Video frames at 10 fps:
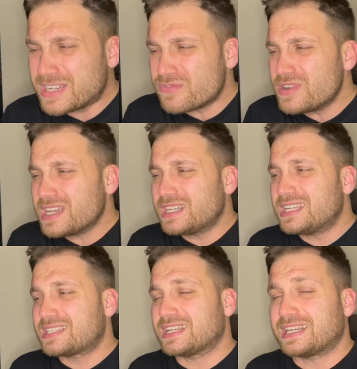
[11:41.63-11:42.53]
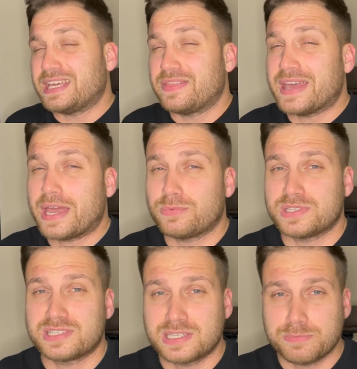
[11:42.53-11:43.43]
realistically that
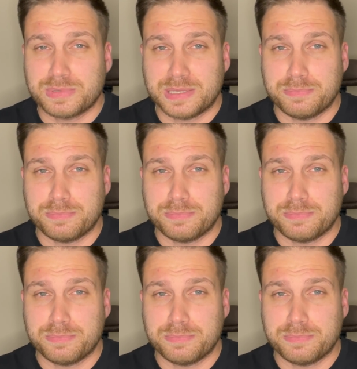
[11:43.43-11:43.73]
would simply